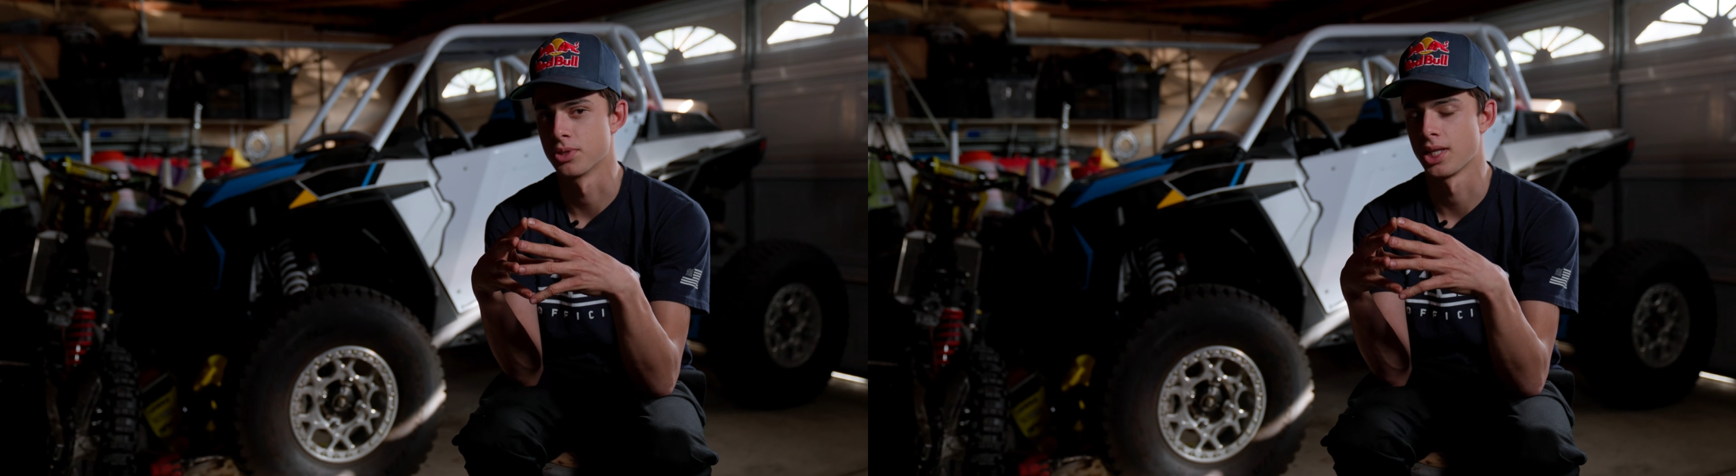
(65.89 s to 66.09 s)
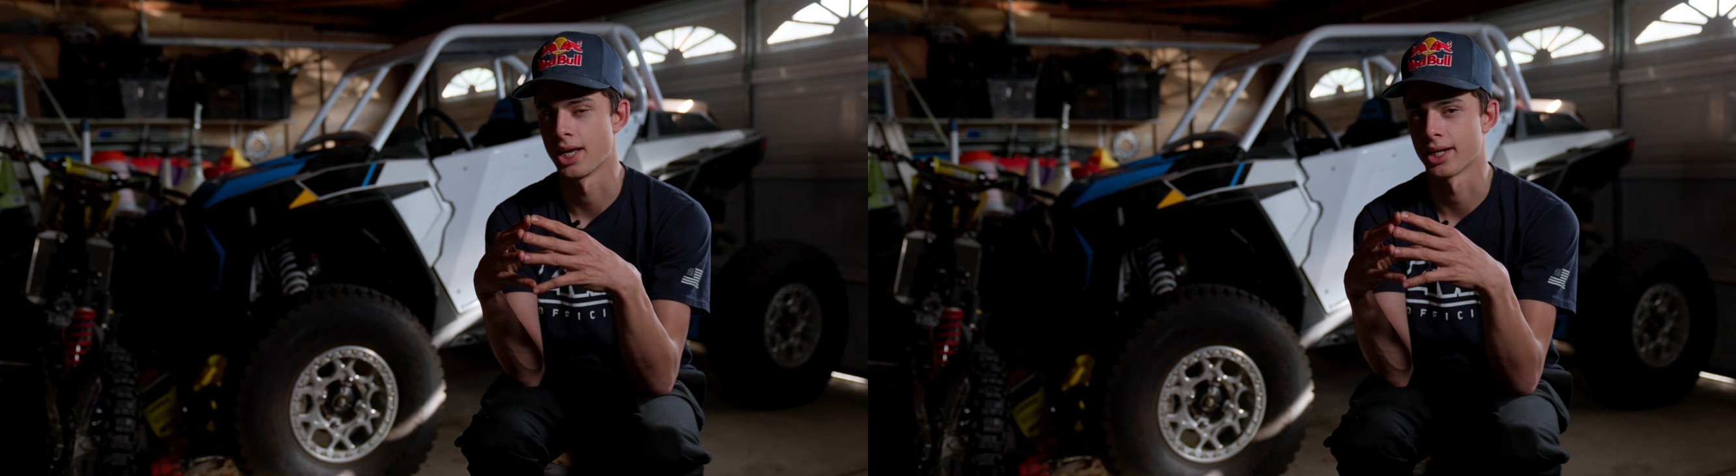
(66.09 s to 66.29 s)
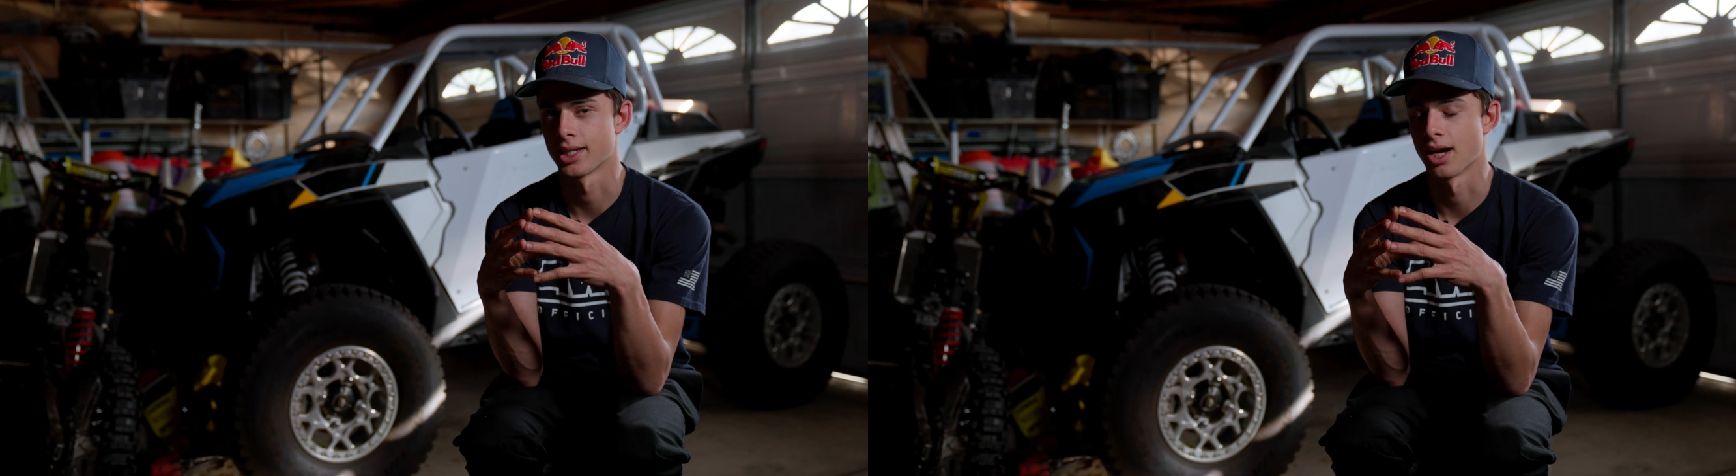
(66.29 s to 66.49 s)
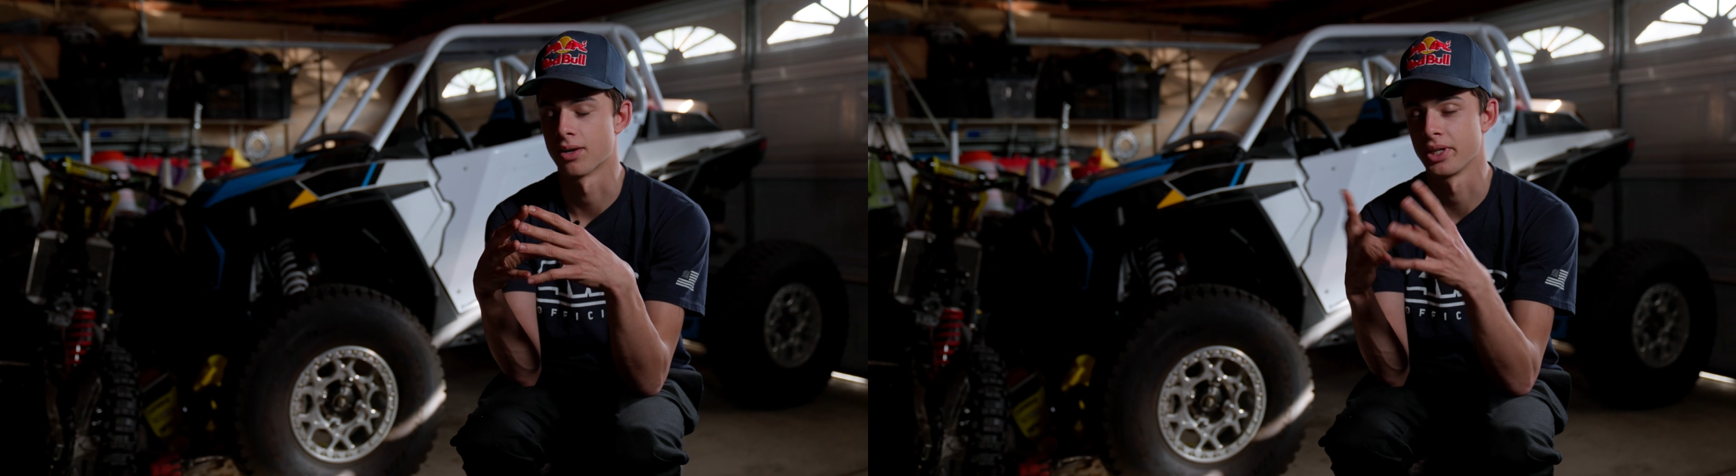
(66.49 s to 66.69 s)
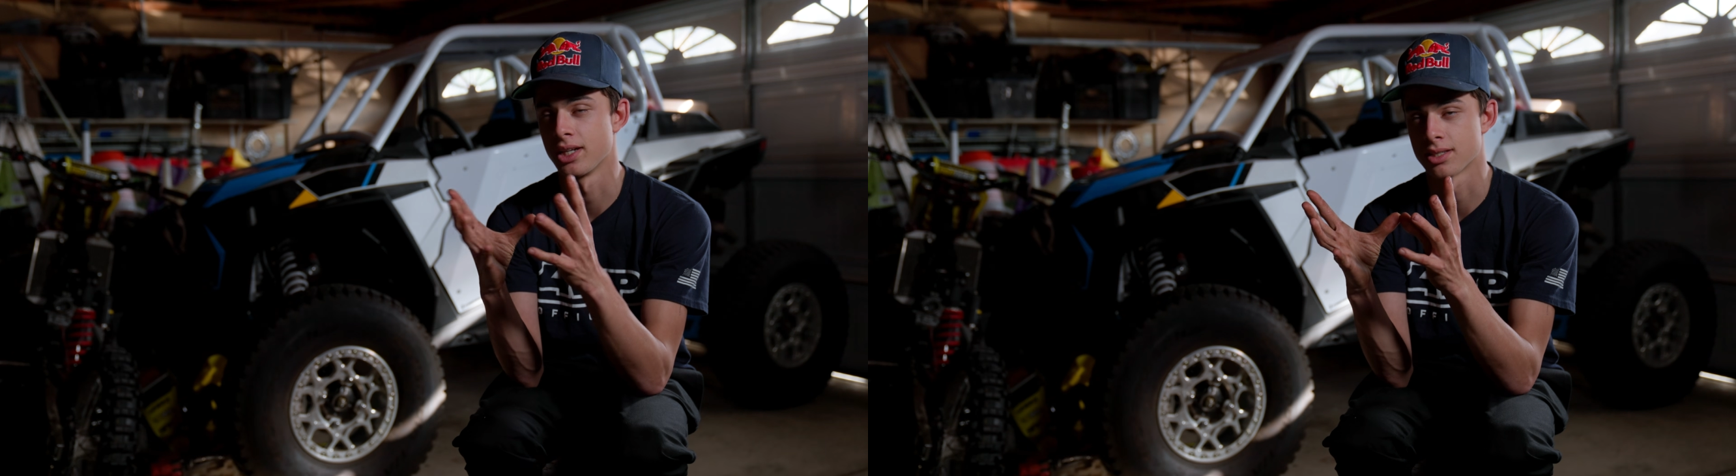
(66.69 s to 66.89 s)
that got
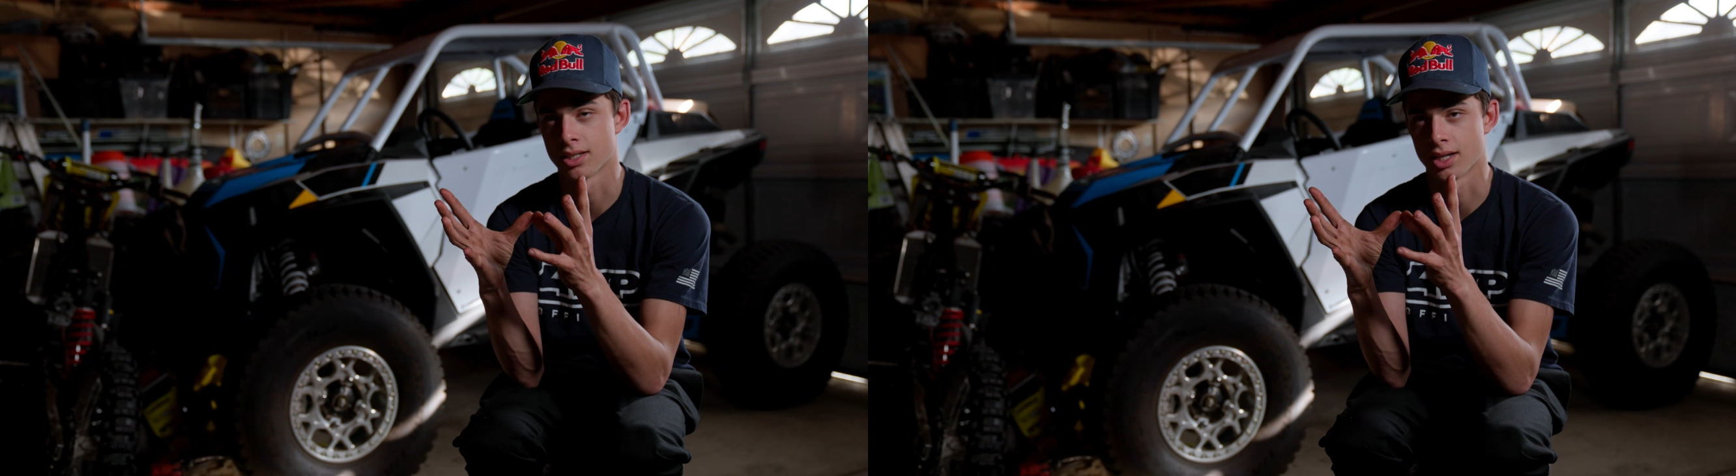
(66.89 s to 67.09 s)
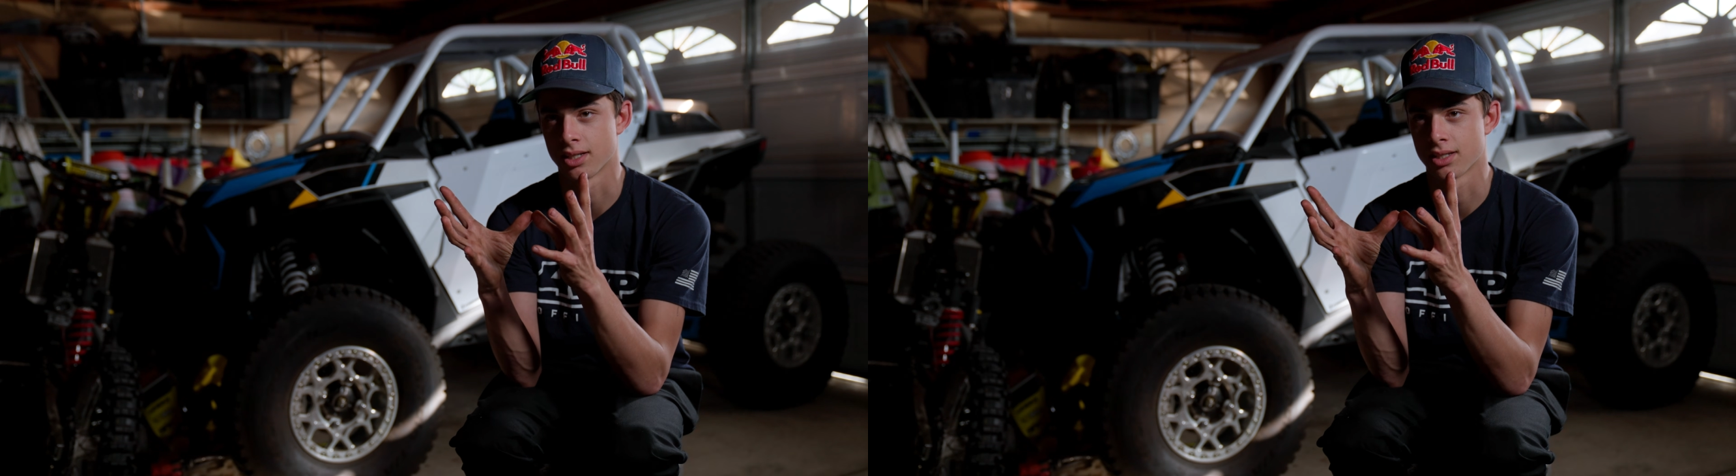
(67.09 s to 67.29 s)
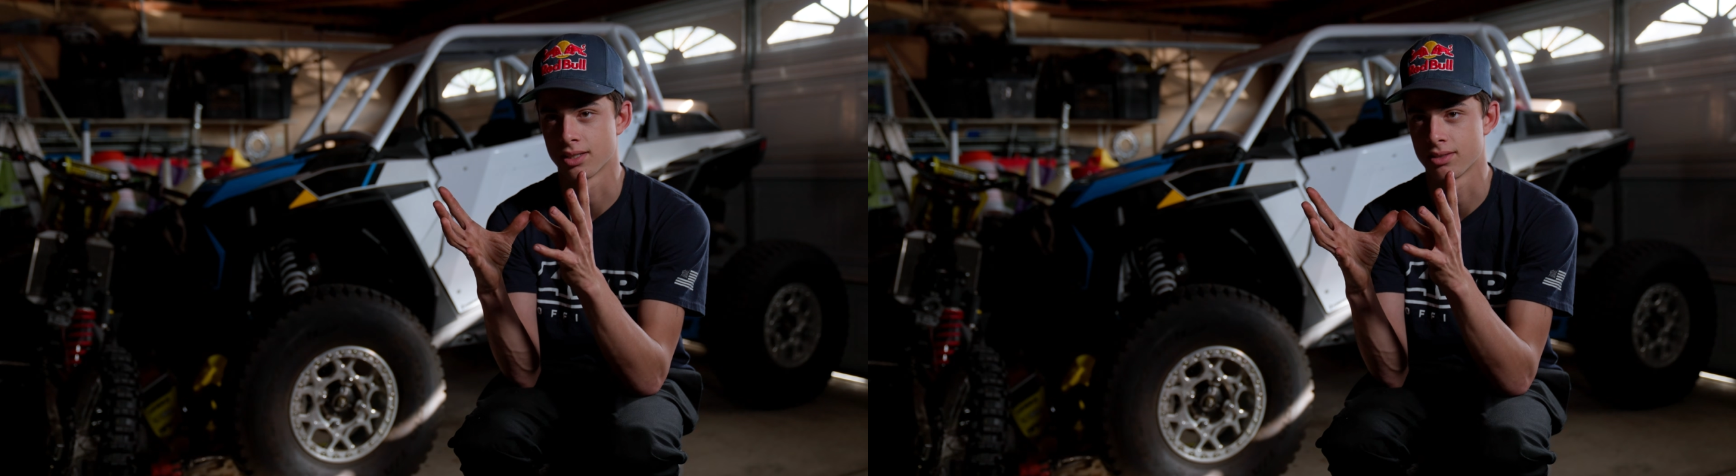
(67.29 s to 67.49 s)
redesigned,